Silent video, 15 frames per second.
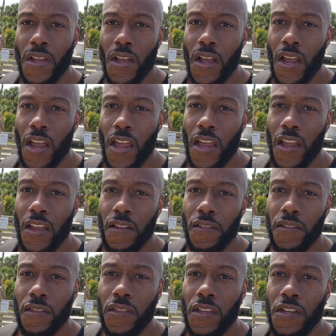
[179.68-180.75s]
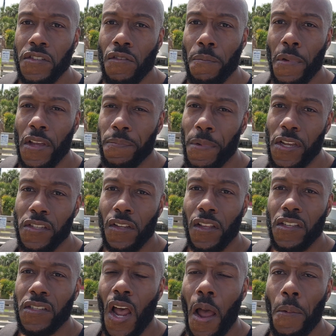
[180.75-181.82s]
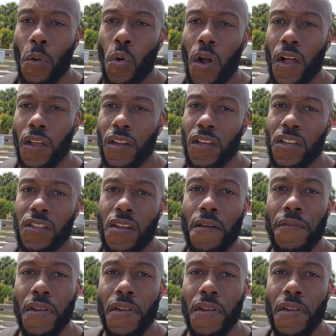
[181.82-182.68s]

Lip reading: And these are basically top quality dividend